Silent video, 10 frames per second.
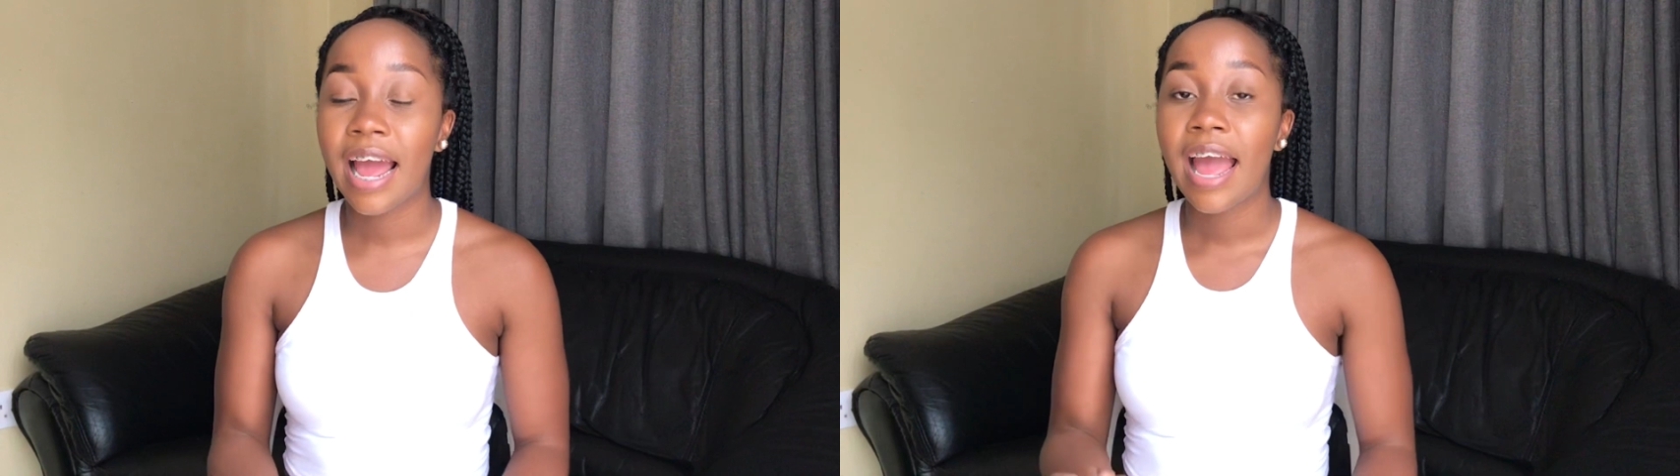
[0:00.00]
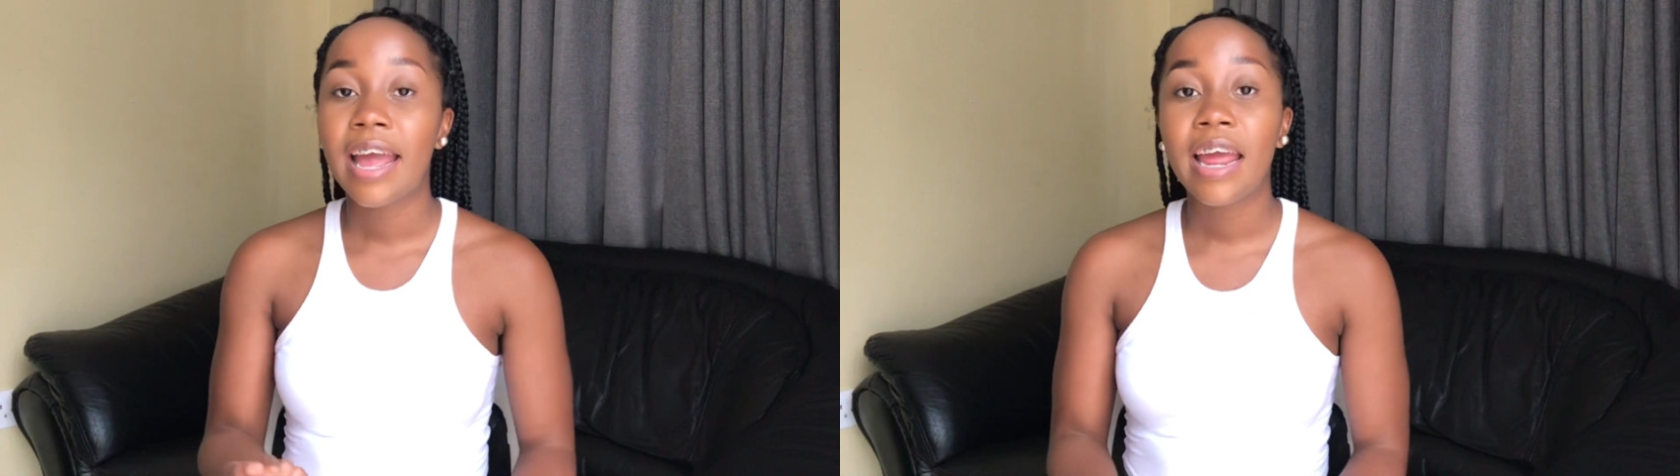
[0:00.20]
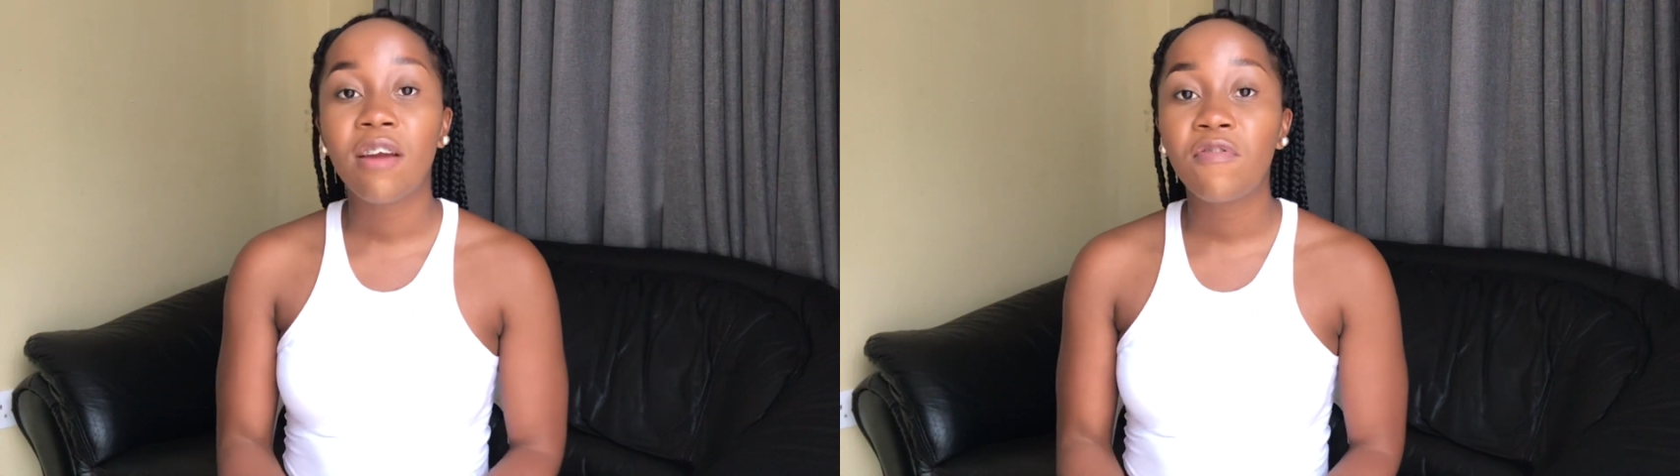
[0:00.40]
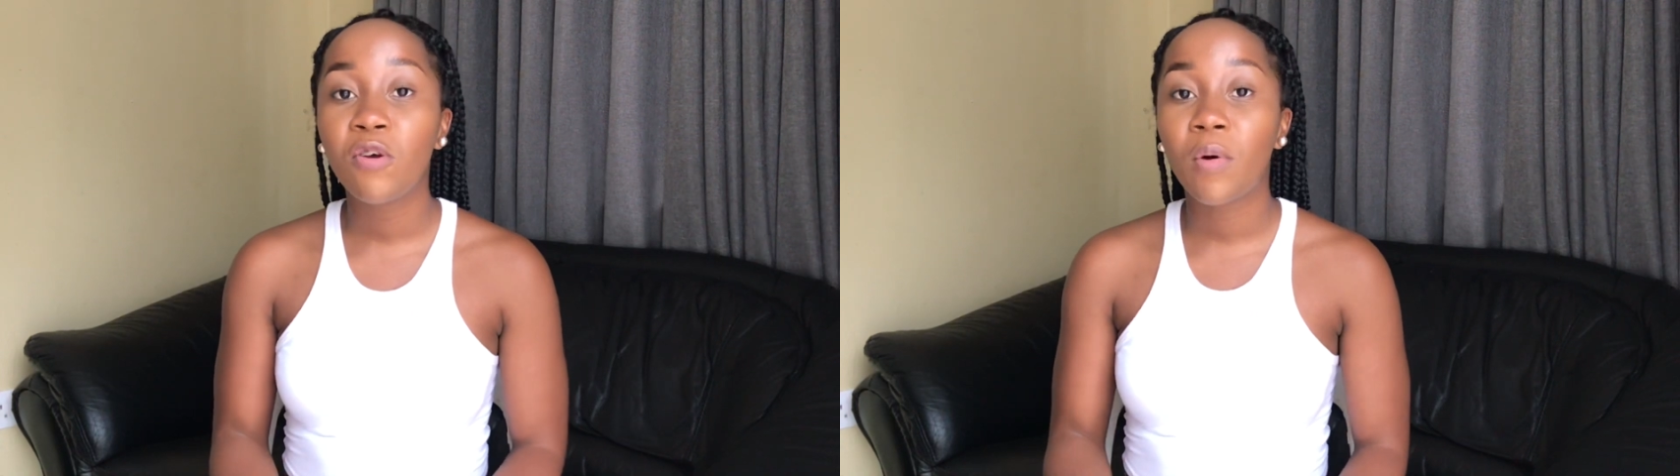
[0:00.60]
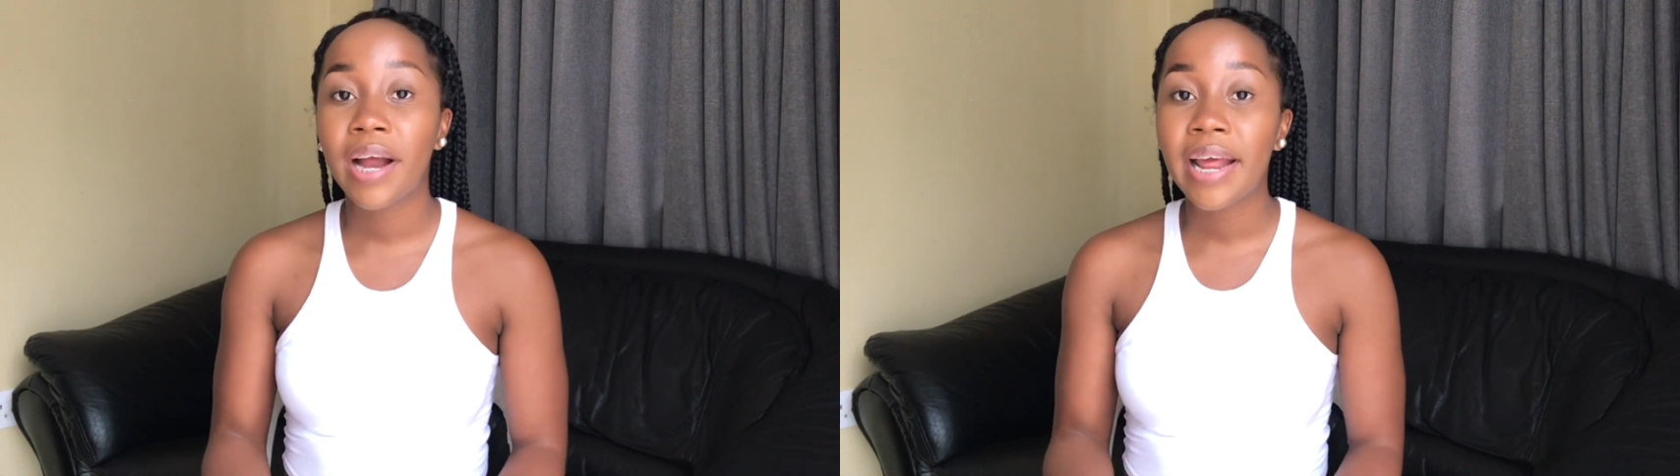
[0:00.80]

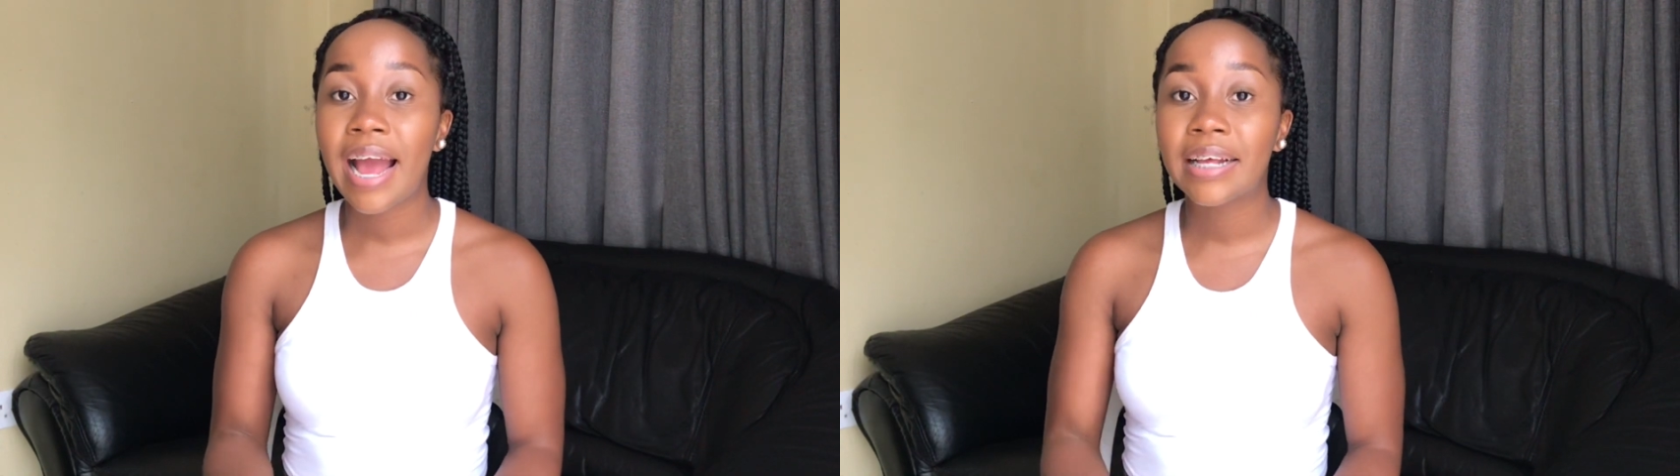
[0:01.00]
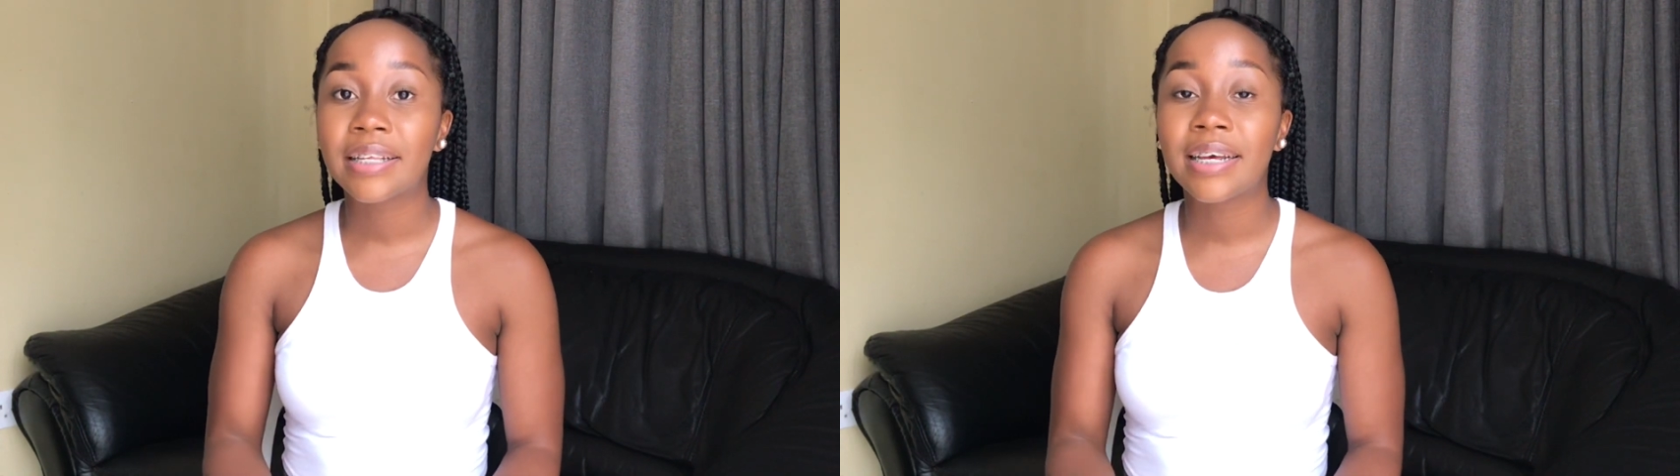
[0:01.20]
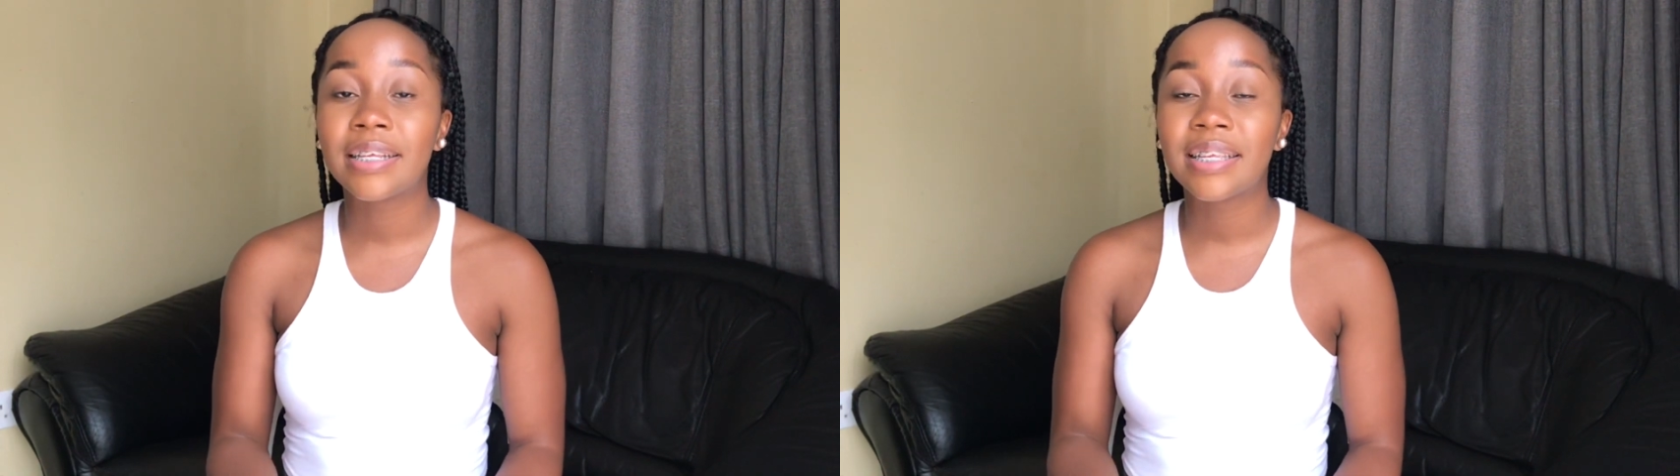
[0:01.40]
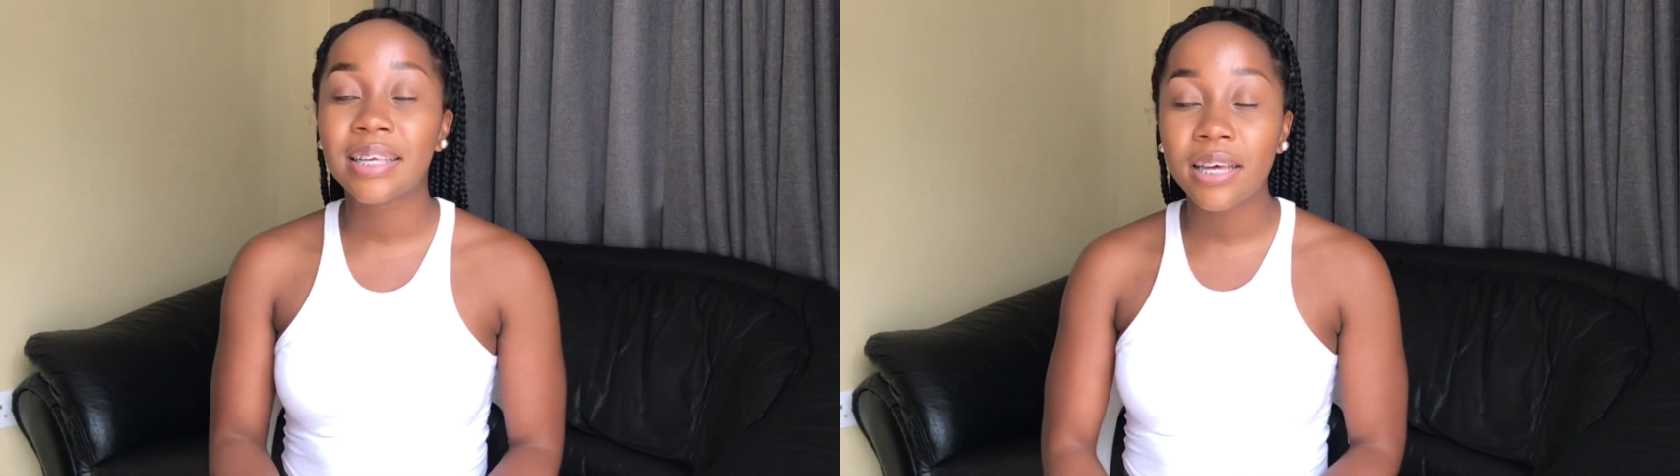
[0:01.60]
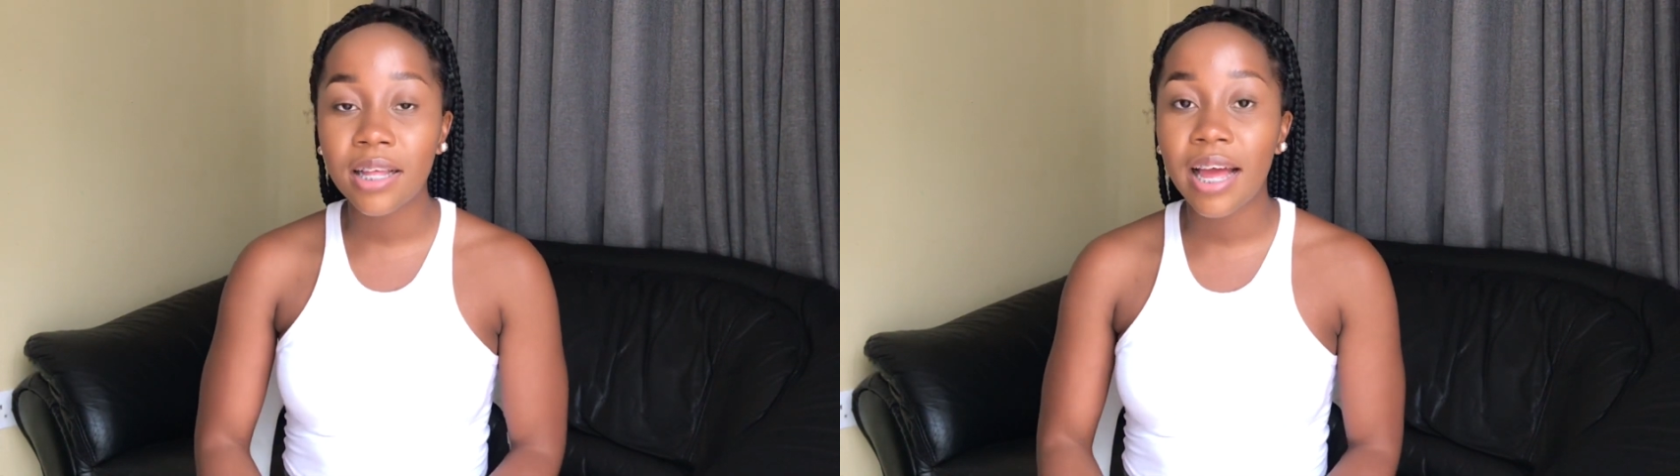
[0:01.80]
everyone has a
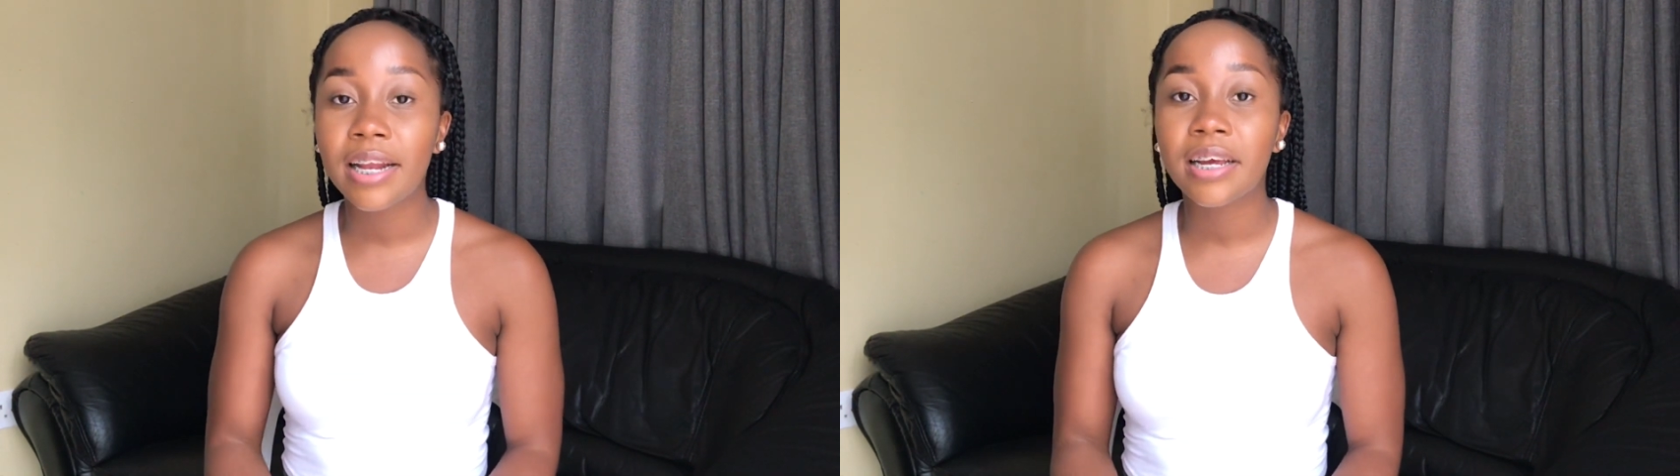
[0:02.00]
skill and